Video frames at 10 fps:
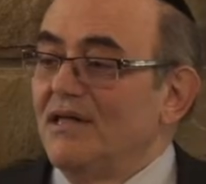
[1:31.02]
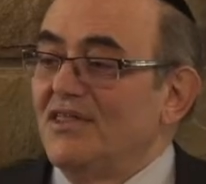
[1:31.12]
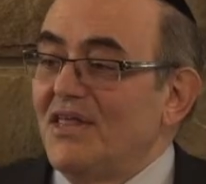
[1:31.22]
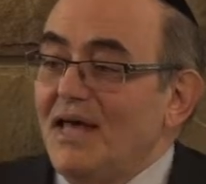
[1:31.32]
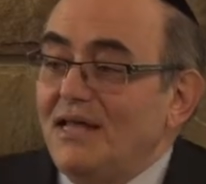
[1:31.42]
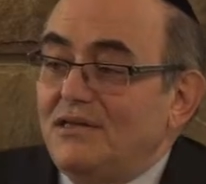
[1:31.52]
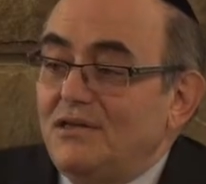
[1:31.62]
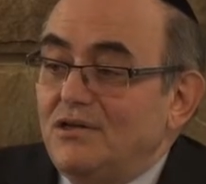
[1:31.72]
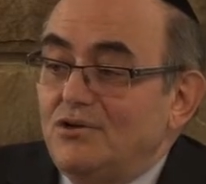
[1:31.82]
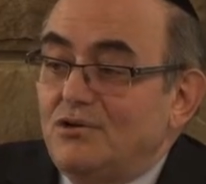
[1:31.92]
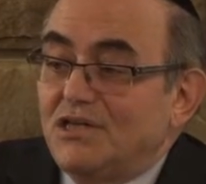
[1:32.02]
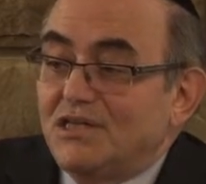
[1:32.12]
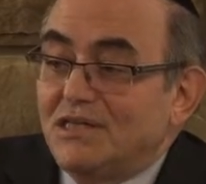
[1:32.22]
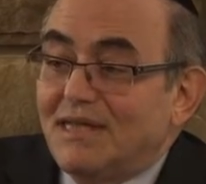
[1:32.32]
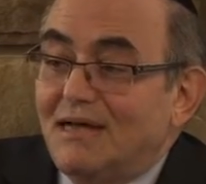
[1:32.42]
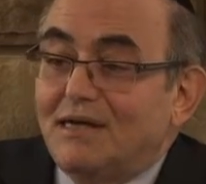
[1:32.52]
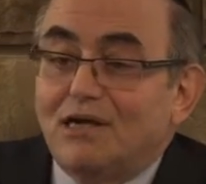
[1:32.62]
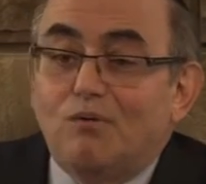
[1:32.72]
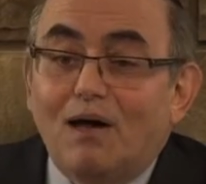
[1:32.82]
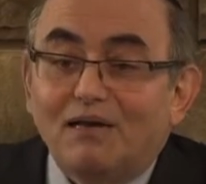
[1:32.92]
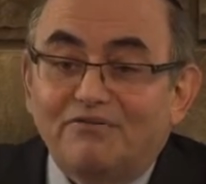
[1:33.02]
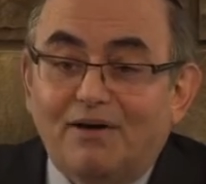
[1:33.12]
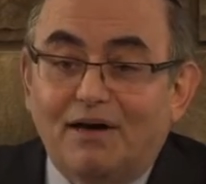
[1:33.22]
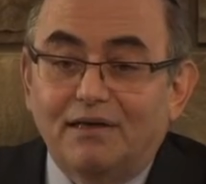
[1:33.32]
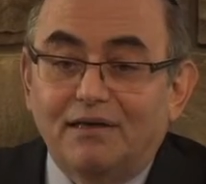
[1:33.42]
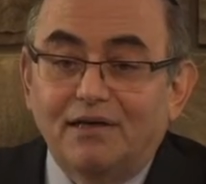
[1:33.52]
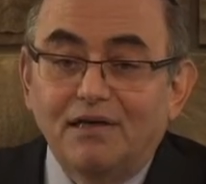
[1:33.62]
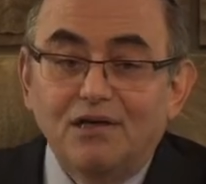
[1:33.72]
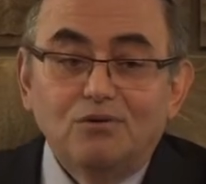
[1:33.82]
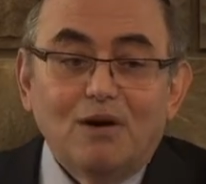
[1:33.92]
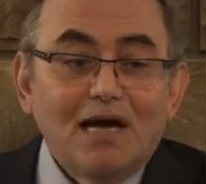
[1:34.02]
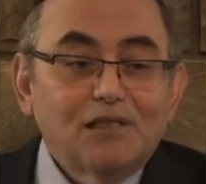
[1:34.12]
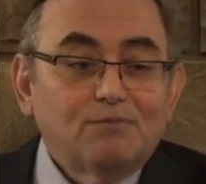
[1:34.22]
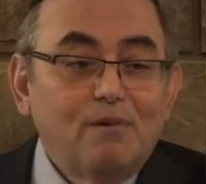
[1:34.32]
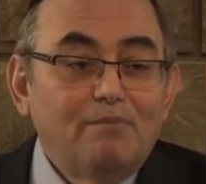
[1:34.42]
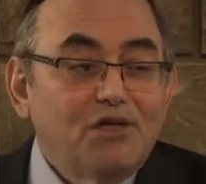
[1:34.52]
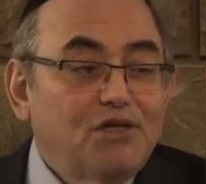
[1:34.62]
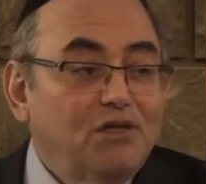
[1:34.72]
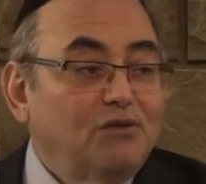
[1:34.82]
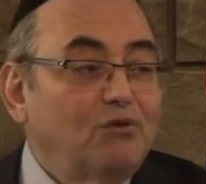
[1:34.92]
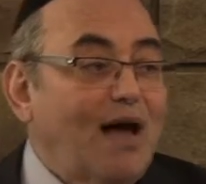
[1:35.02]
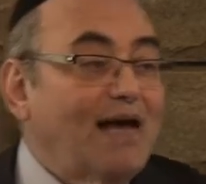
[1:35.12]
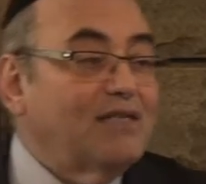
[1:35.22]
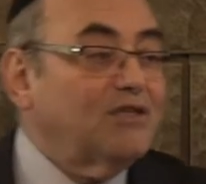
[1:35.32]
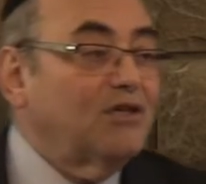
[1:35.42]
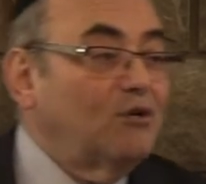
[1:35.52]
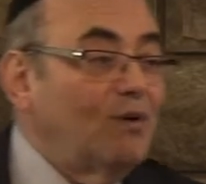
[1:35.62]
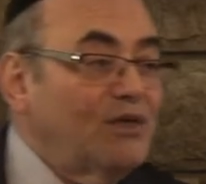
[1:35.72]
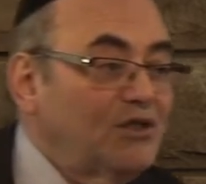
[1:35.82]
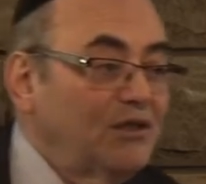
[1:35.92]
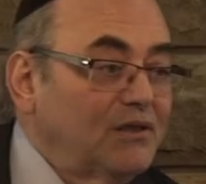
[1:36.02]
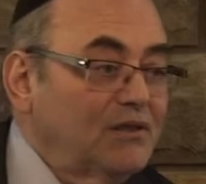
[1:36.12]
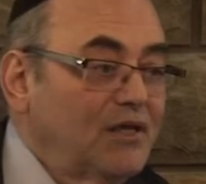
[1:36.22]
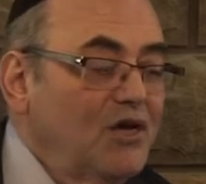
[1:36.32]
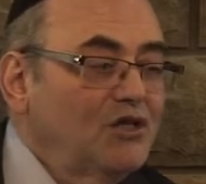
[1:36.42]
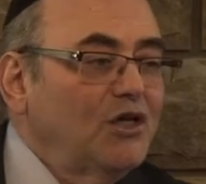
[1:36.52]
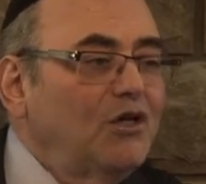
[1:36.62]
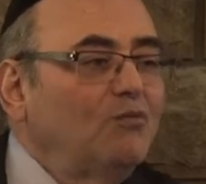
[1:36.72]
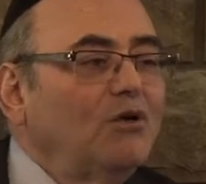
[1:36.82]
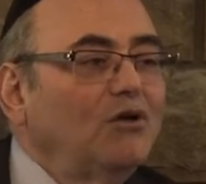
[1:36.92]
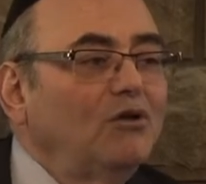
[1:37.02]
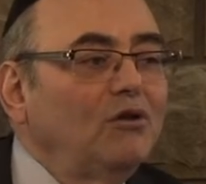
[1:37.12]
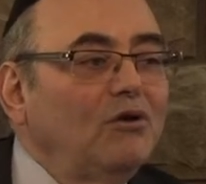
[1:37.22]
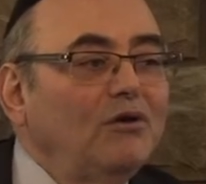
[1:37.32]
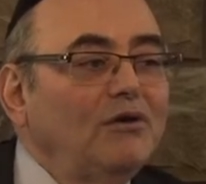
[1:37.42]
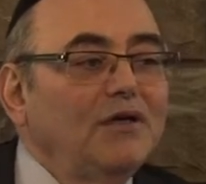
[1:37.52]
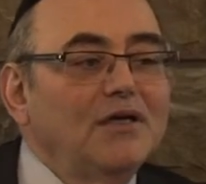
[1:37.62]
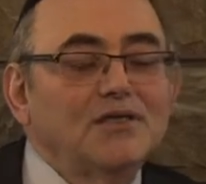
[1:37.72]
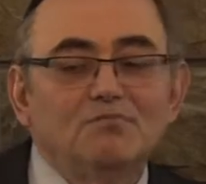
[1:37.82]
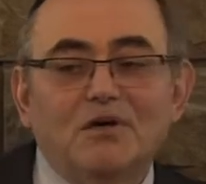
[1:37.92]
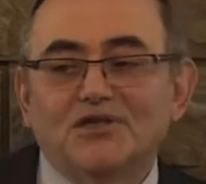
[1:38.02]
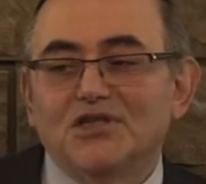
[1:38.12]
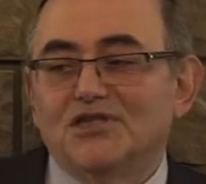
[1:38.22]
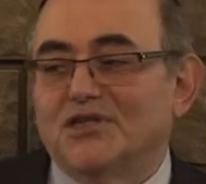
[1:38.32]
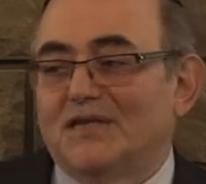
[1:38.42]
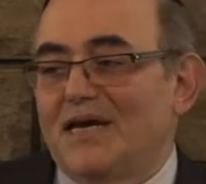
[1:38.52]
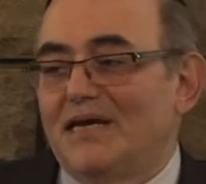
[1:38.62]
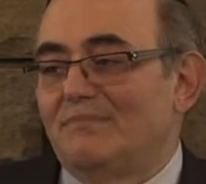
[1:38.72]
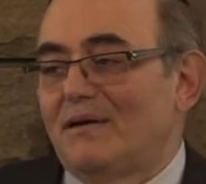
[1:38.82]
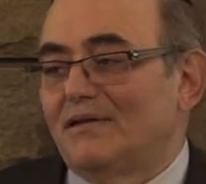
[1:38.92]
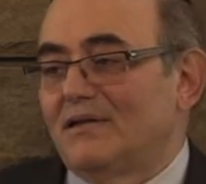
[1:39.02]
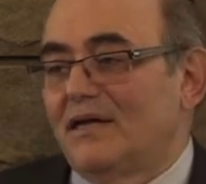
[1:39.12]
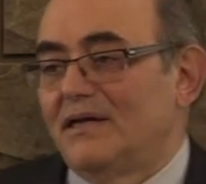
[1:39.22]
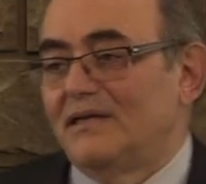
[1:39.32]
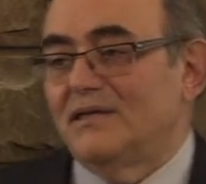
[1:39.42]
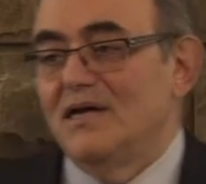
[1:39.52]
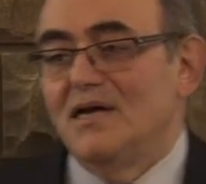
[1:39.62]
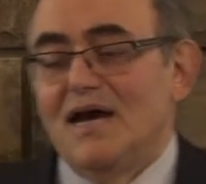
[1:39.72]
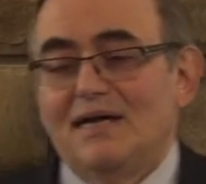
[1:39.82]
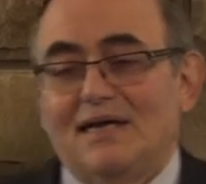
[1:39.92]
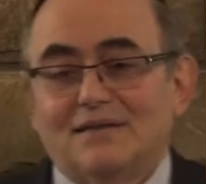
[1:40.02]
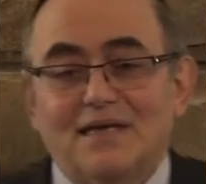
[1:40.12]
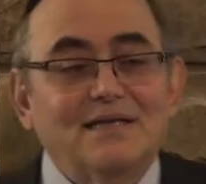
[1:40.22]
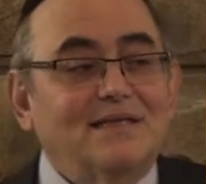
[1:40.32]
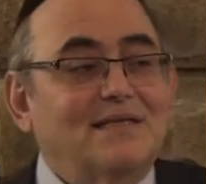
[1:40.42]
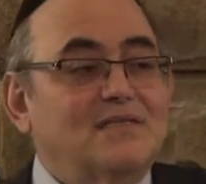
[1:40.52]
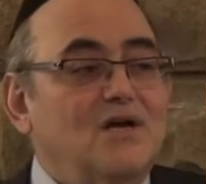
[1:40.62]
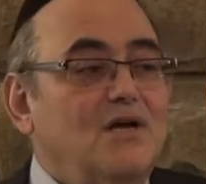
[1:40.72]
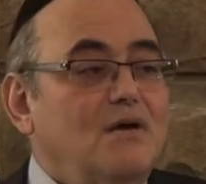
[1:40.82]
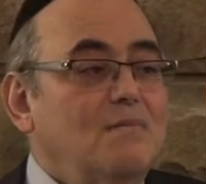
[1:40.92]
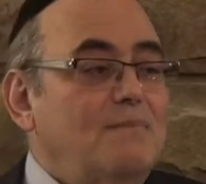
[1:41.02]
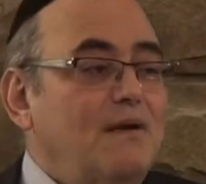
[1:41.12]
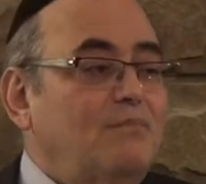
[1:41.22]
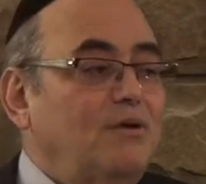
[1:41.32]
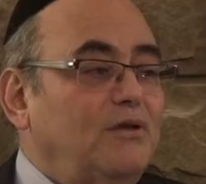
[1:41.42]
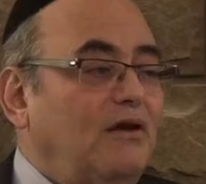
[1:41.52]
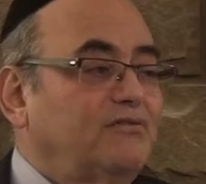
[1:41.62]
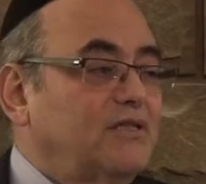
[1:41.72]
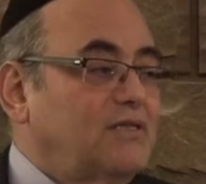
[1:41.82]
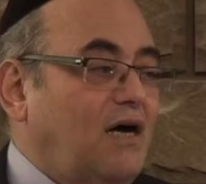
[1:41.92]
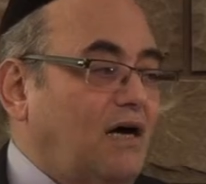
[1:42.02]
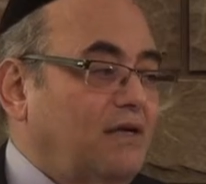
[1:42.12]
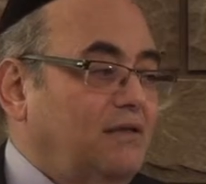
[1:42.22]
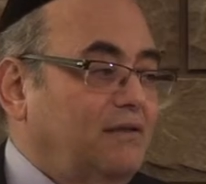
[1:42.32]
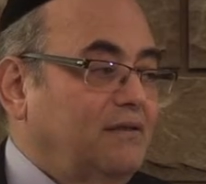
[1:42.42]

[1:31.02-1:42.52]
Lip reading: Then you're going to sit down and qualify. You ask permission to ask questions. So you want to learn as much as you can about the client. And I'll tell you this, people love to talk.